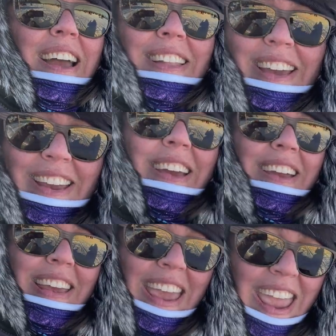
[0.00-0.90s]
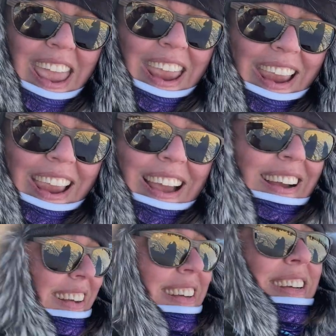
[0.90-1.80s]
like, hey,
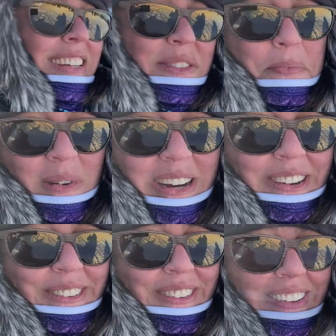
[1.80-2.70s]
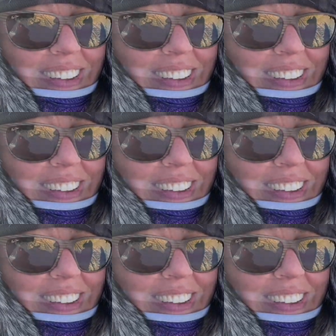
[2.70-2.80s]
it's pretty cool.